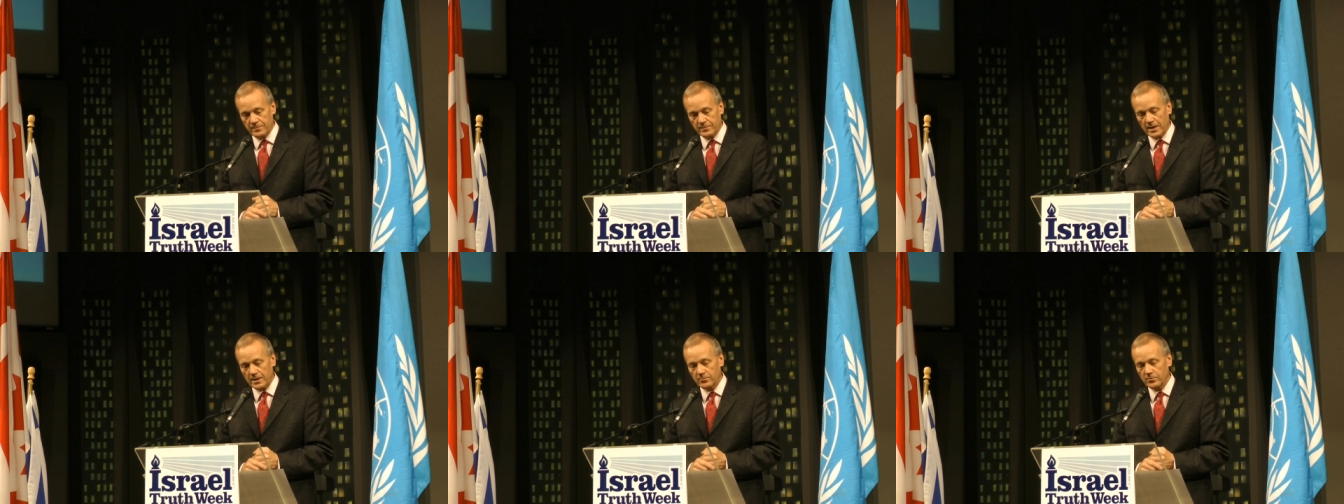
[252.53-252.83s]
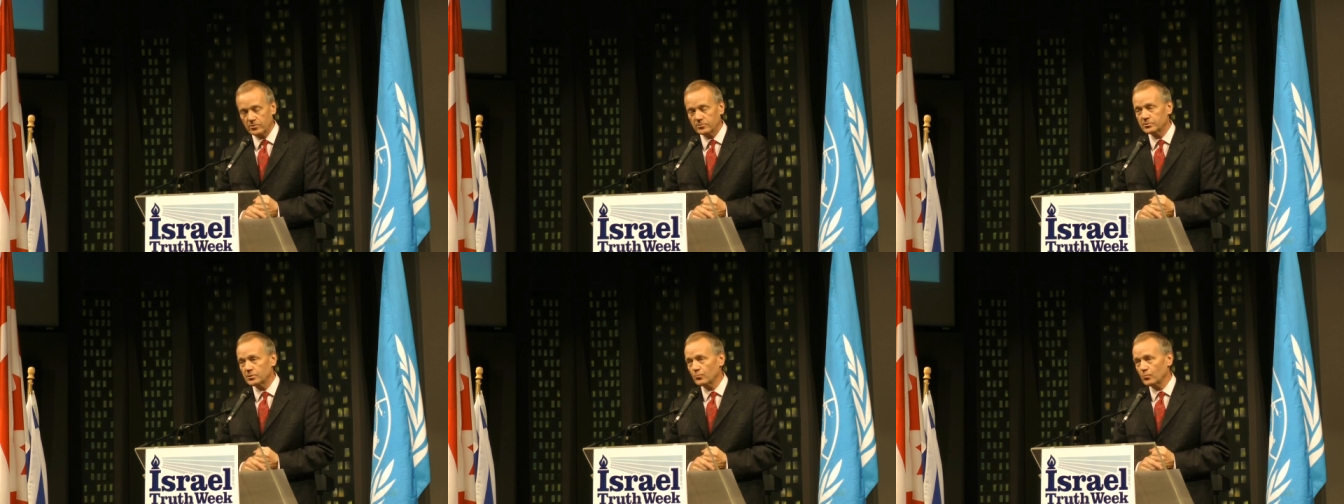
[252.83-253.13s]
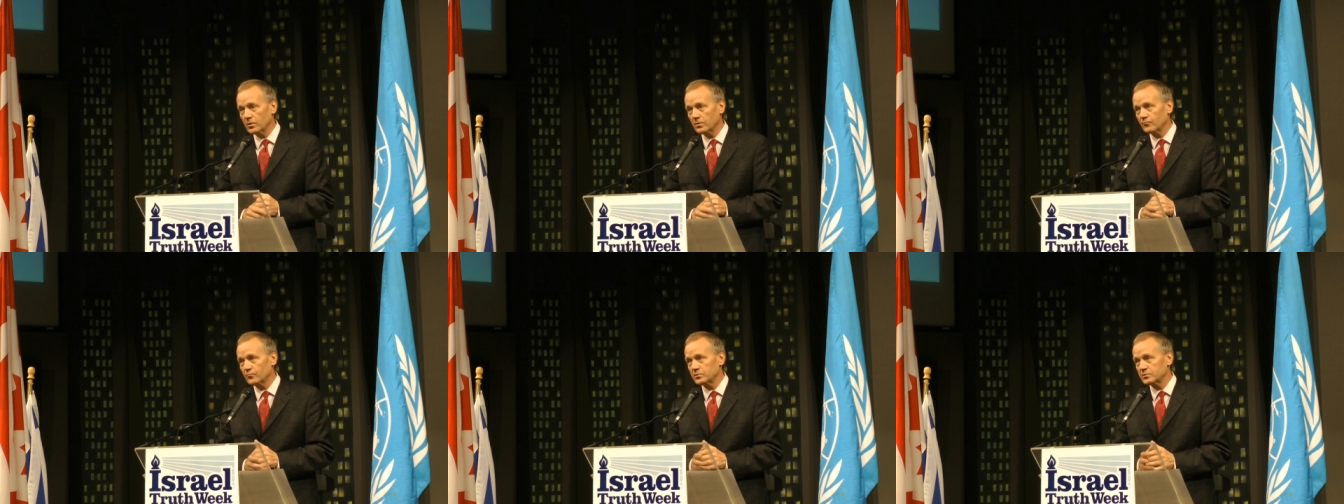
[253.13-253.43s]
that country
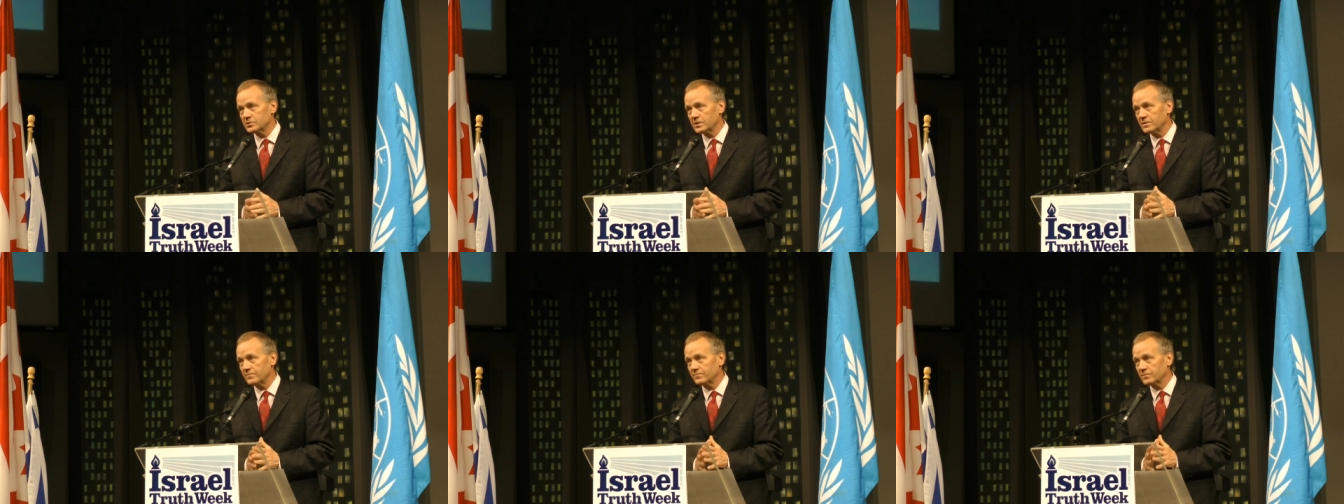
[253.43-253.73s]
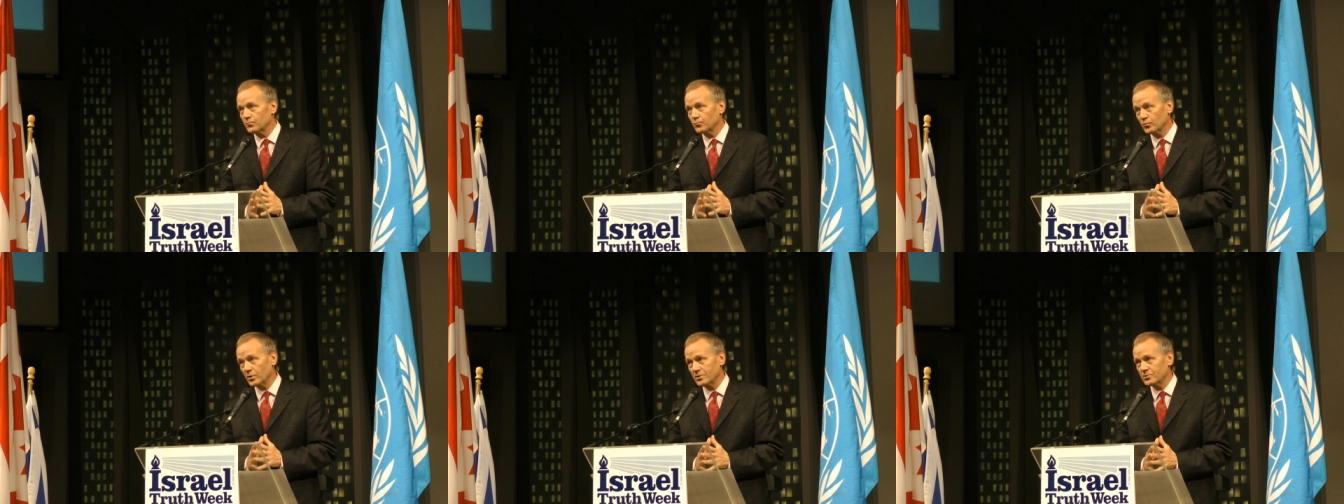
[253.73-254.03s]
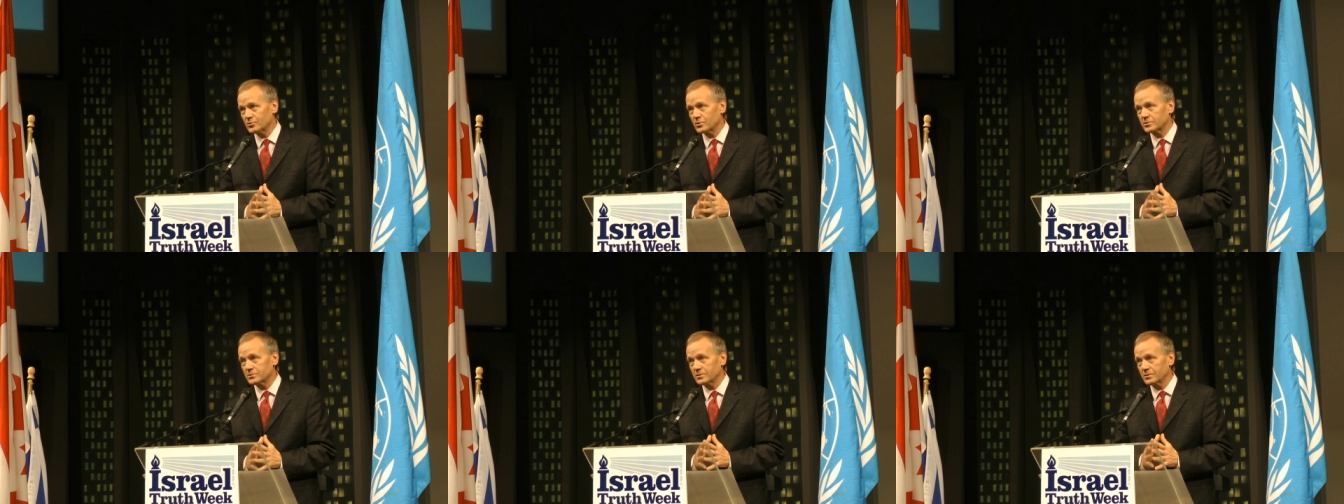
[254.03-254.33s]
would have received
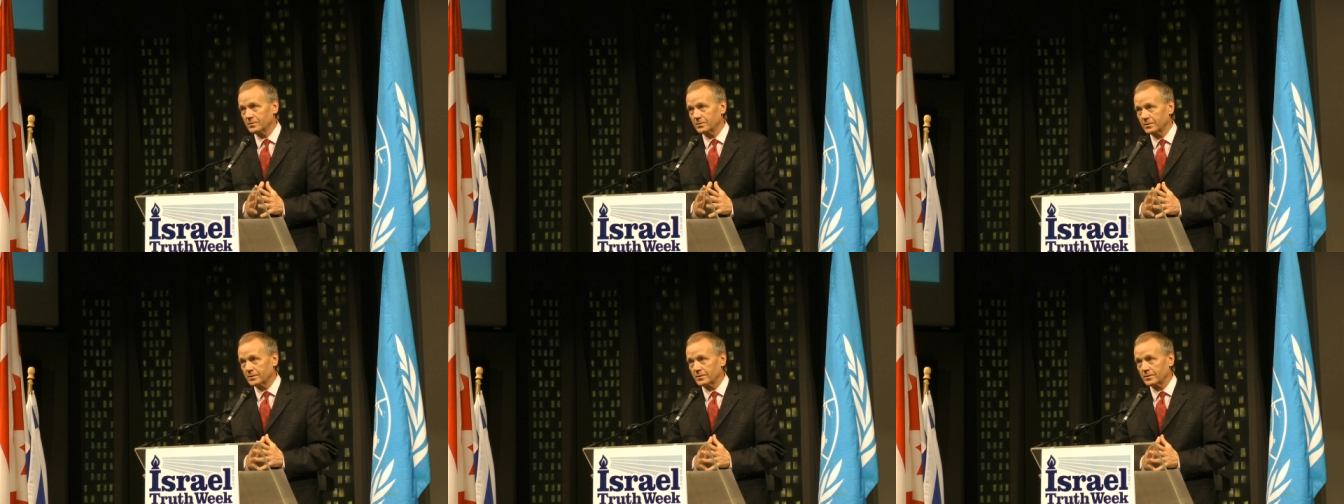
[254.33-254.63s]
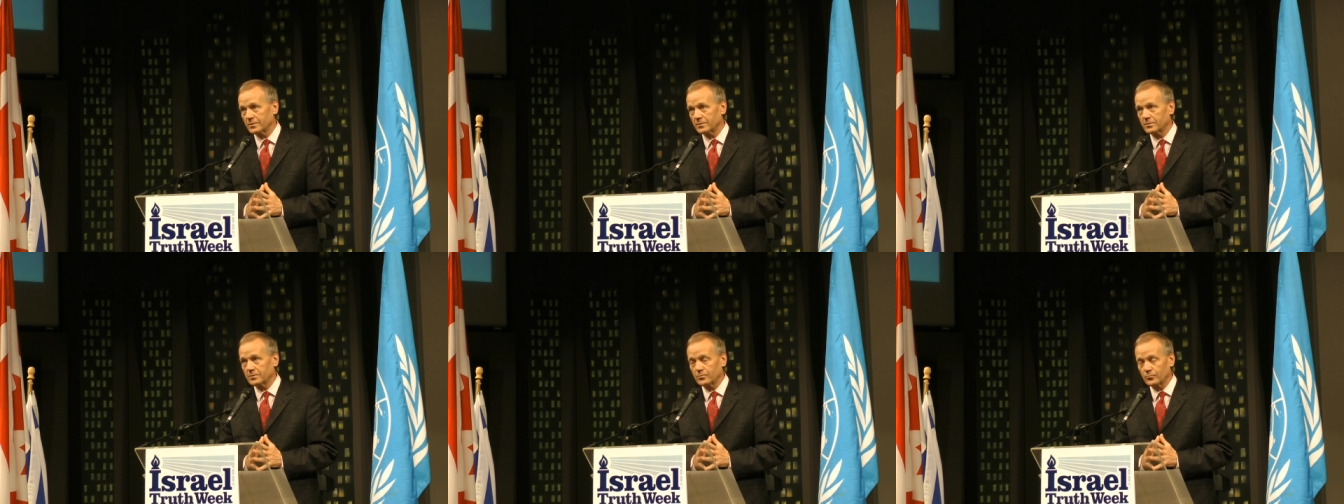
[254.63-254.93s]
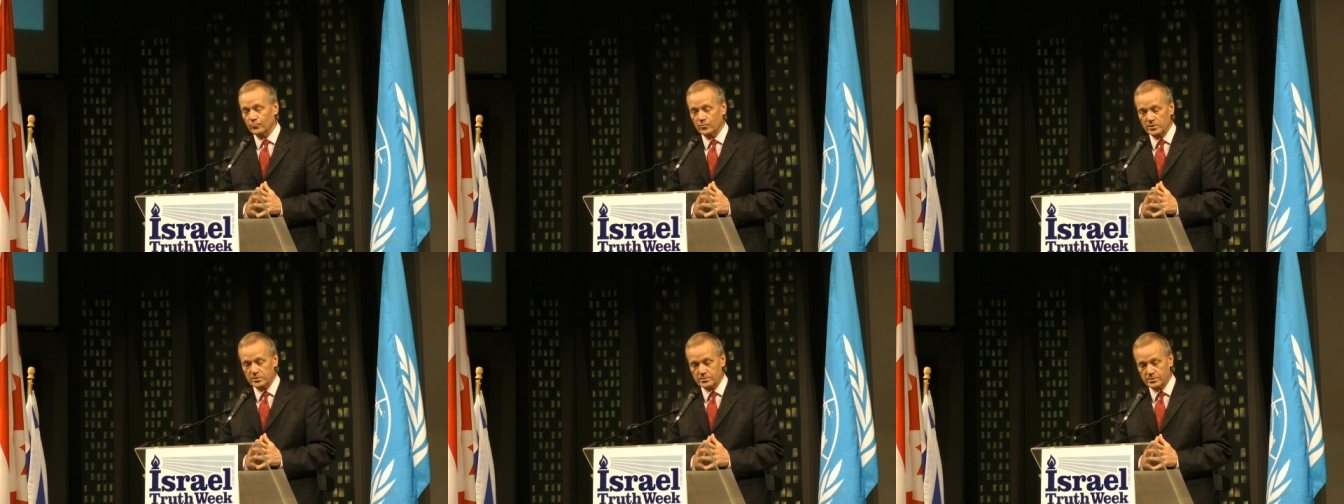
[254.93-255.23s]
precious little
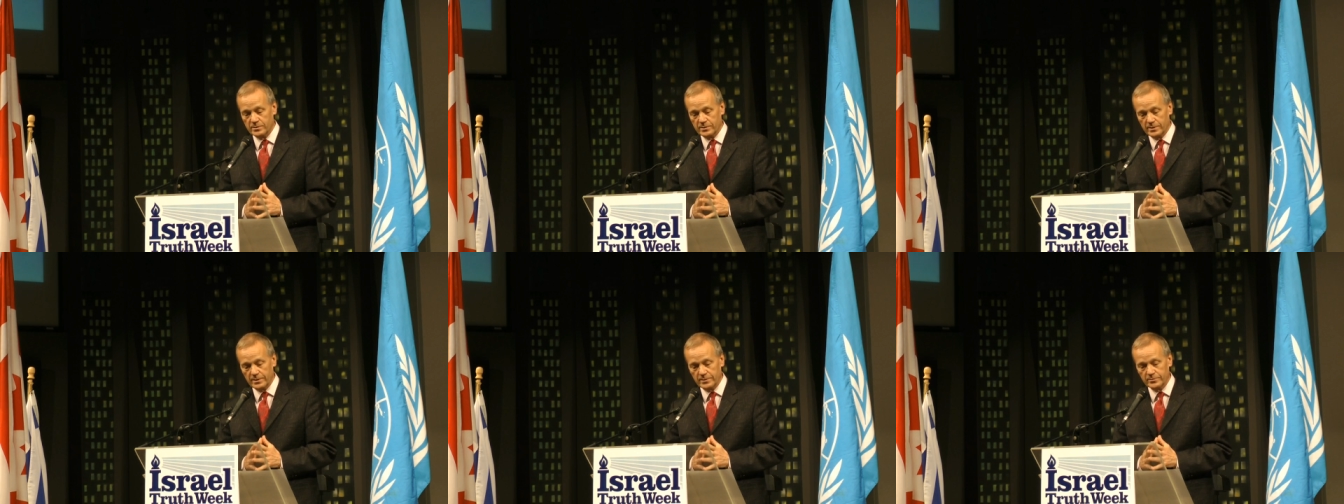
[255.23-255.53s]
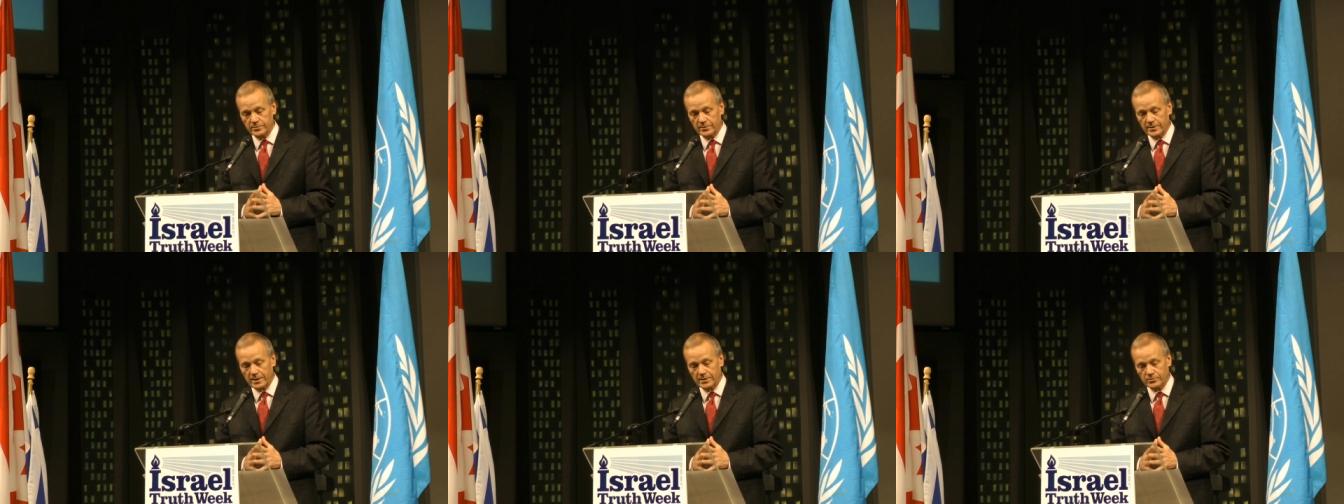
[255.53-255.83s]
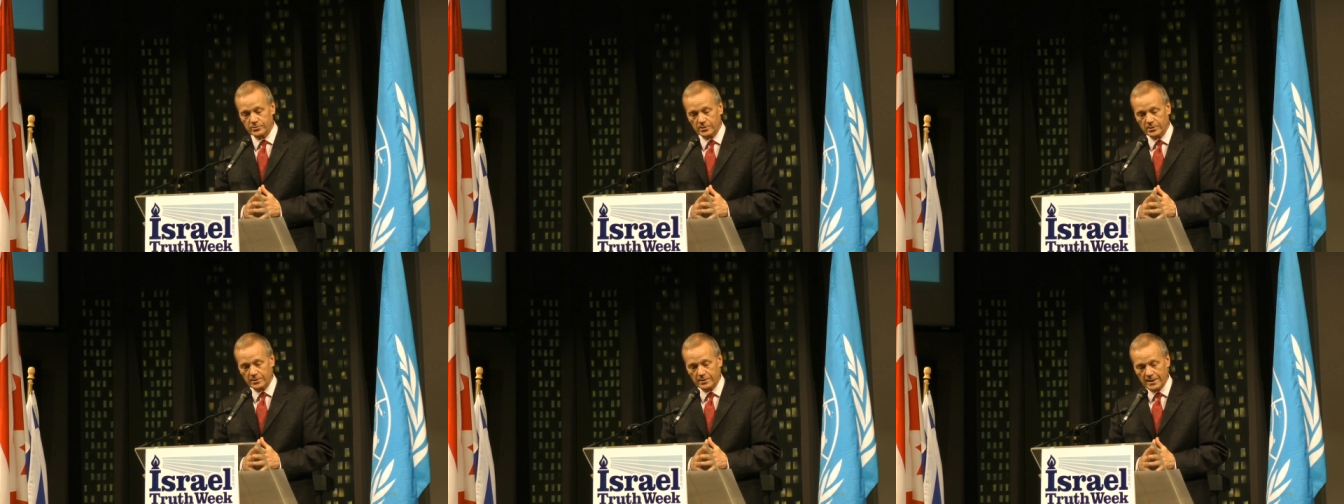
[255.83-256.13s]
recent
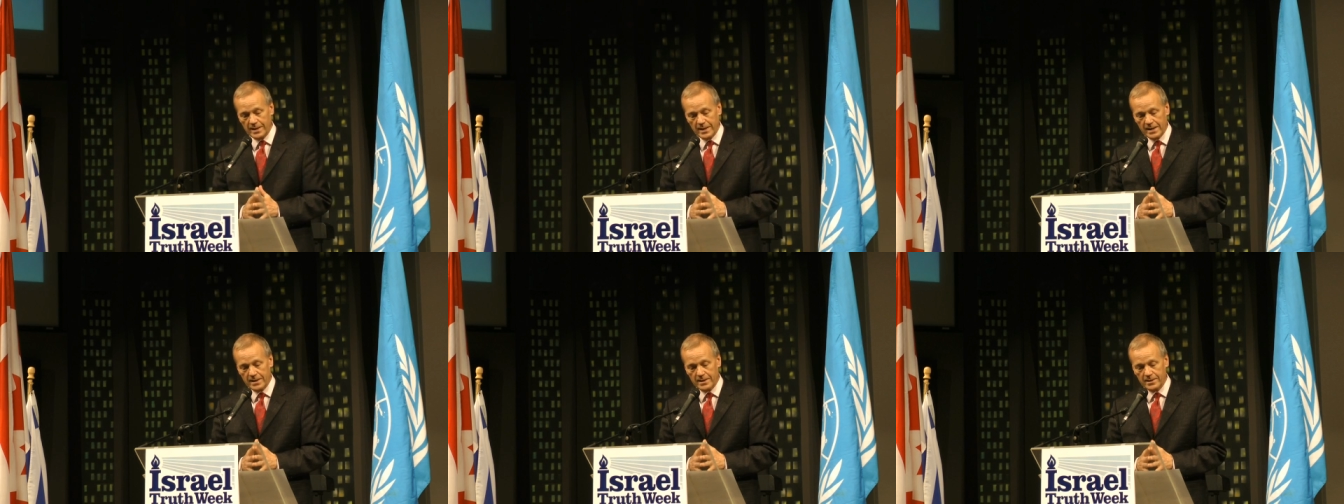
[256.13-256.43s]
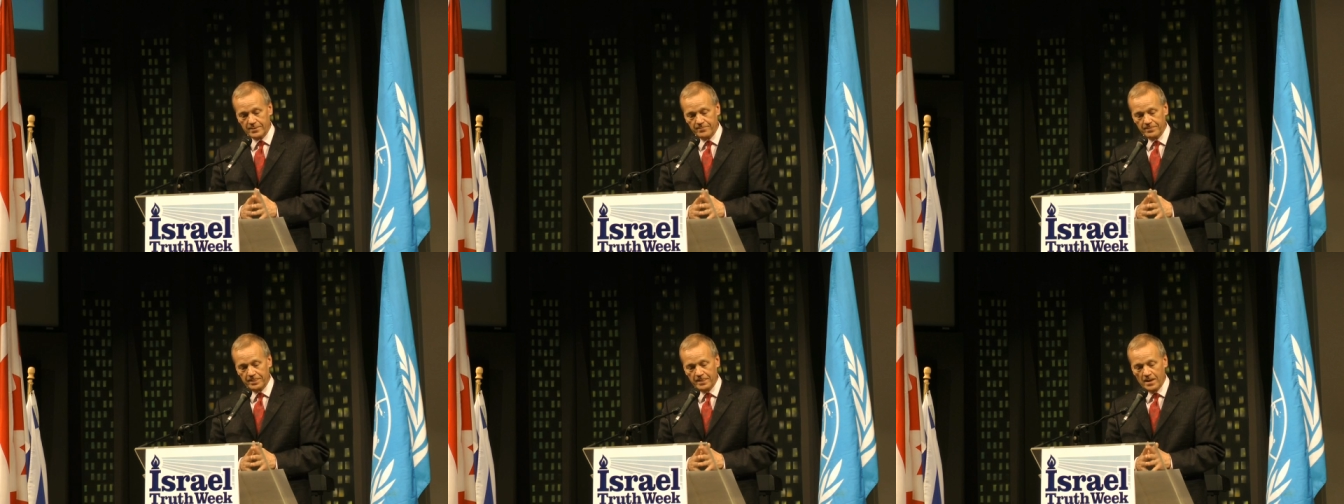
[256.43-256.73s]
international aid.